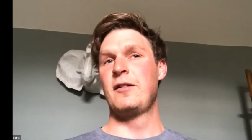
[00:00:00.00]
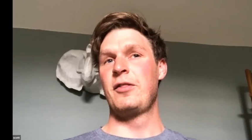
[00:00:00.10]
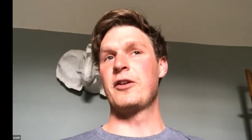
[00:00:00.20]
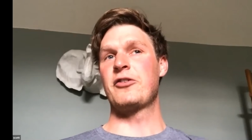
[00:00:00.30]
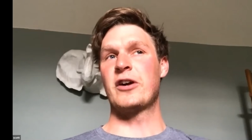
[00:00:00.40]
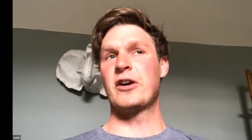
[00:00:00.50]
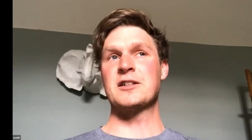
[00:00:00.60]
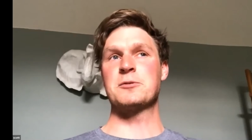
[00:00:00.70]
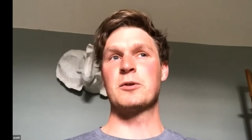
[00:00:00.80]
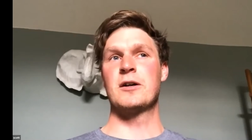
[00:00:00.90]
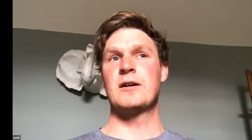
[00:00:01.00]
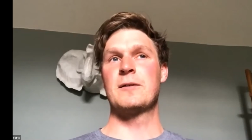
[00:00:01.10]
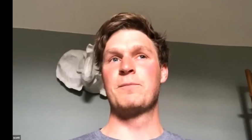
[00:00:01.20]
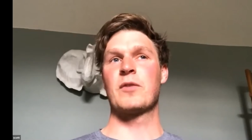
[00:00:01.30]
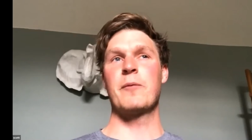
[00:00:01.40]
the trails were,
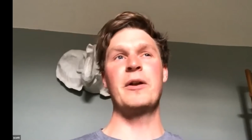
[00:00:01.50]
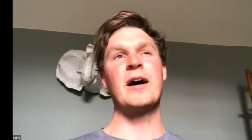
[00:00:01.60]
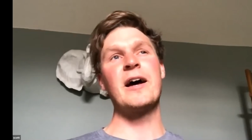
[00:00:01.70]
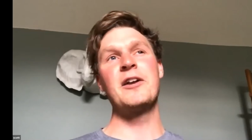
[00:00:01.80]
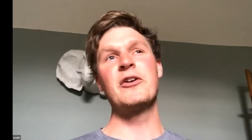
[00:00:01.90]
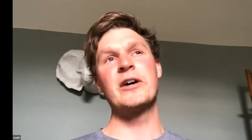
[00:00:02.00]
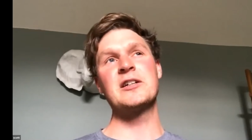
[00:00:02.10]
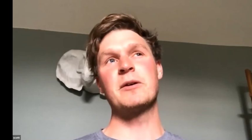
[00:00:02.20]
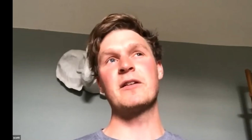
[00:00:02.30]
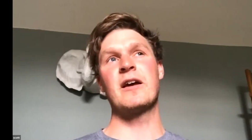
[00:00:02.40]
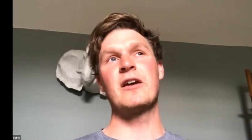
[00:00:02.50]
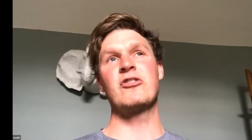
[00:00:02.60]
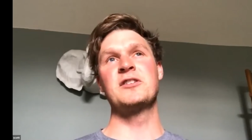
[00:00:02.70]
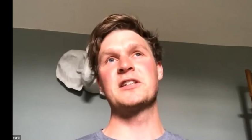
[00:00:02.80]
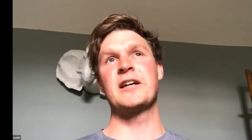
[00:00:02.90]
I mean, I had no
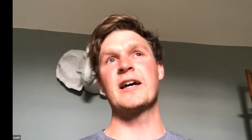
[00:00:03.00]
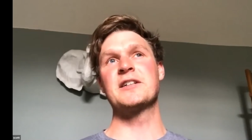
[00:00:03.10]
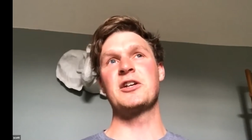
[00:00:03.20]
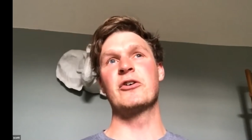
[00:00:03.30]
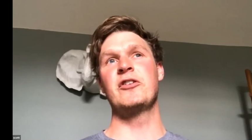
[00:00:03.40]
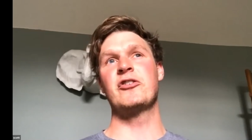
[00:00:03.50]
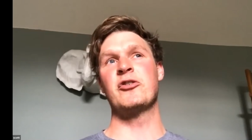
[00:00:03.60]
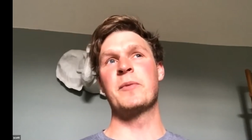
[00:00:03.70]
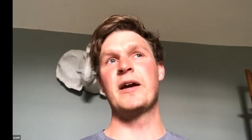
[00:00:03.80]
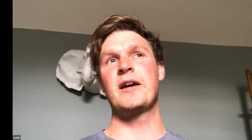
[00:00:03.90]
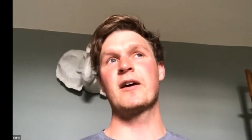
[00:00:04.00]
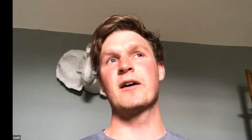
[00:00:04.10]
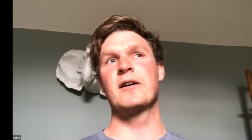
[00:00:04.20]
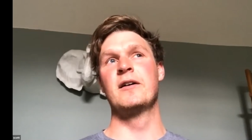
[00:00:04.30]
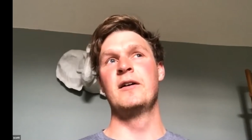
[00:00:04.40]
expectations, I guess, going to
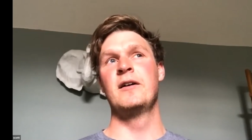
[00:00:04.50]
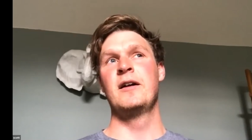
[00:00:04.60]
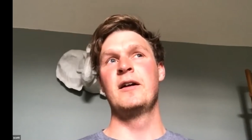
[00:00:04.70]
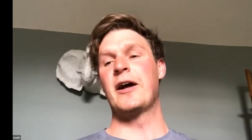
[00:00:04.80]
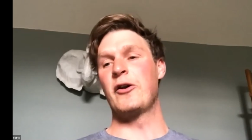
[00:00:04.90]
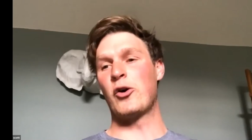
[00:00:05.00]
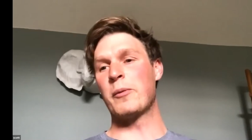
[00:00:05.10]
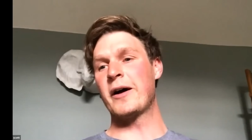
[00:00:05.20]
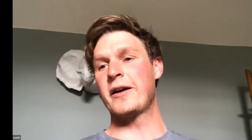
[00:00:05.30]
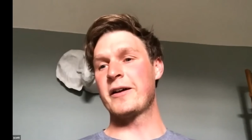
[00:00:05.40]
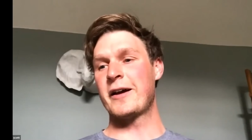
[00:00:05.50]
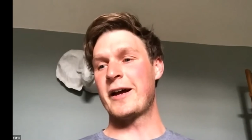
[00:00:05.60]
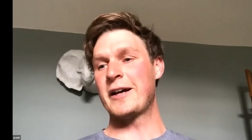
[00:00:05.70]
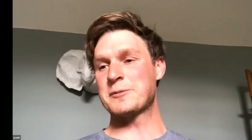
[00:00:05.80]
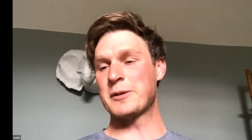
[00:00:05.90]
Jamaica, and all my
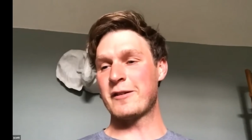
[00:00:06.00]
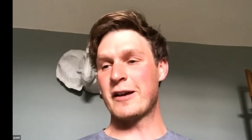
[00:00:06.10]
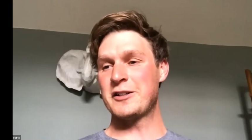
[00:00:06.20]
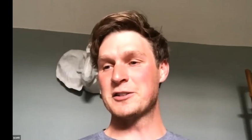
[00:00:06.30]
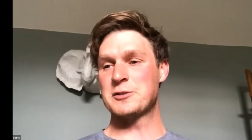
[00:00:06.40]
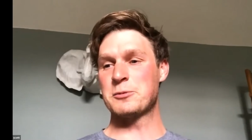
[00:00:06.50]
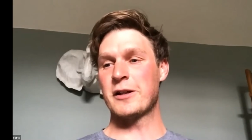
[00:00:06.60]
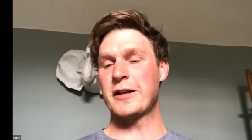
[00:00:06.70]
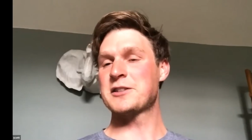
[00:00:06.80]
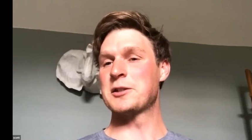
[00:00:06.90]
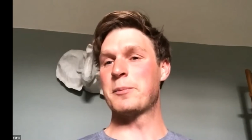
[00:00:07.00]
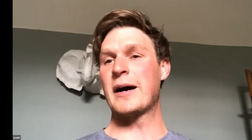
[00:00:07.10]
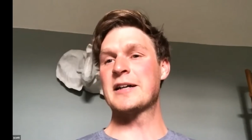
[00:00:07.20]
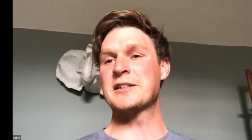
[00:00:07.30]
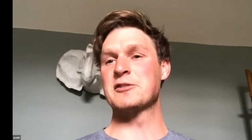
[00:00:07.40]
expectations were like
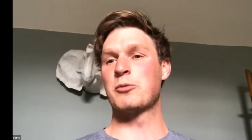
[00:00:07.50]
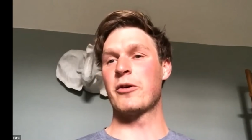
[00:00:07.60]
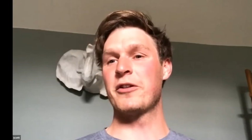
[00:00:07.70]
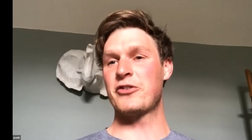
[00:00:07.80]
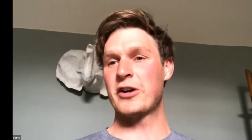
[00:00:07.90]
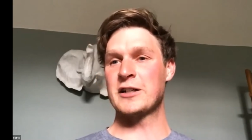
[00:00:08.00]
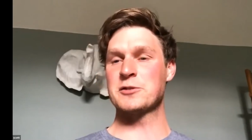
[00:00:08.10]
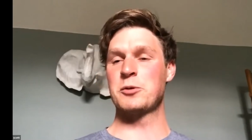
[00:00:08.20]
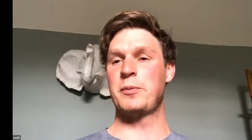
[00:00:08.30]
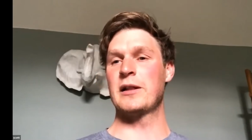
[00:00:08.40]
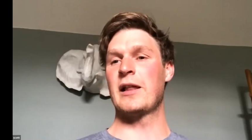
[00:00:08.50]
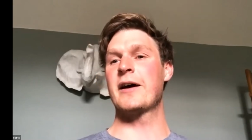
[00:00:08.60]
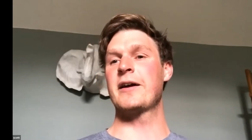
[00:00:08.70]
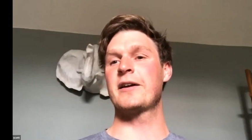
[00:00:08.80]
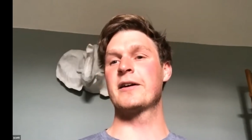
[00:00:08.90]
surpassed of what the trails would be
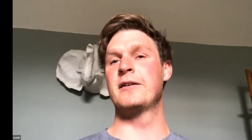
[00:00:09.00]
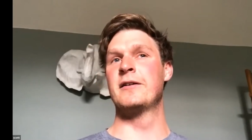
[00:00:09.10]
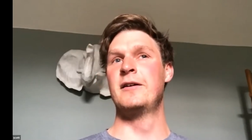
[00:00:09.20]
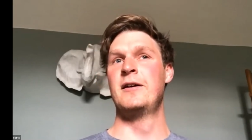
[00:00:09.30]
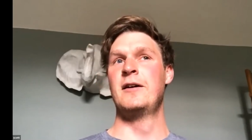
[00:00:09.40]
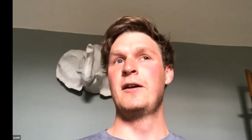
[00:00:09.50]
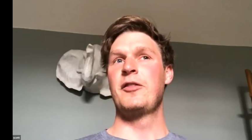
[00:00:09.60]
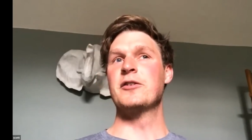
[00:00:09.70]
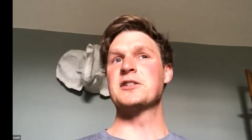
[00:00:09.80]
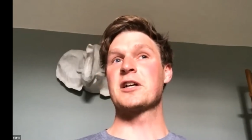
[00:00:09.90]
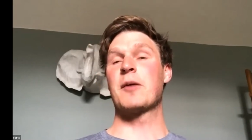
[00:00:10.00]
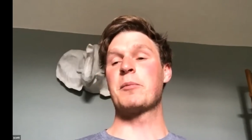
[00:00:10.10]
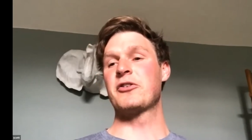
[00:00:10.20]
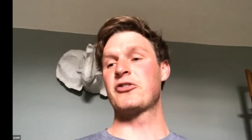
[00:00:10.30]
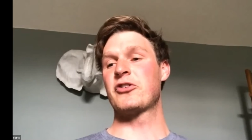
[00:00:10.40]
like. And there was a couple
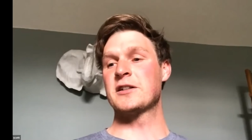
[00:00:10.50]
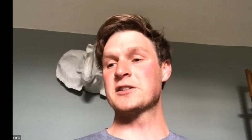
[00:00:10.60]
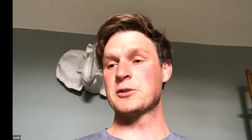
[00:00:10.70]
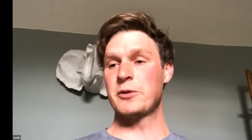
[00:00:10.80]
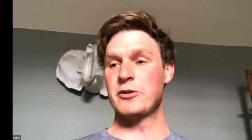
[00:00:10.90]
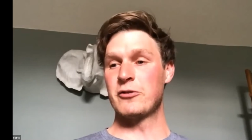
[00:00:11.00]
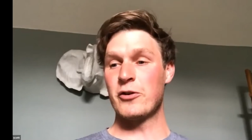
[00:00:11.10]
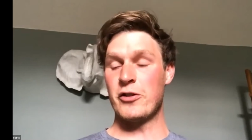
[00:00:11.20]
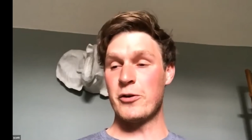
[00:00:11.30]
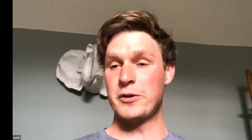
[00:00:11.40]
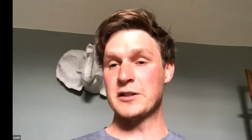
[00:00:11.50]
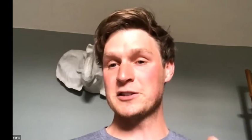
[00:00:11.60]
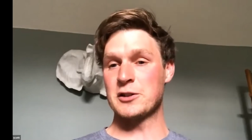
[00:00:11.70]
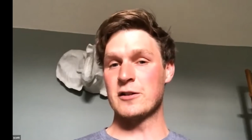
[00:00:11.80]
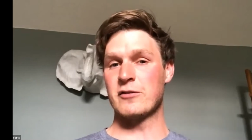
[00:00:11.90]
of trails that we rode that were just
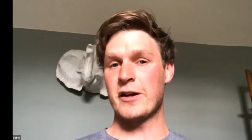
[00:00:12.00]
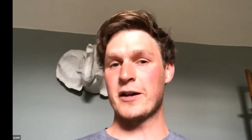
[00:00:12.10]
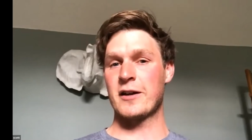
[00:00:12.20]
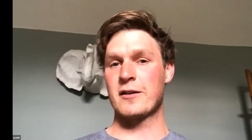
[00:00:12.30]
sort of like,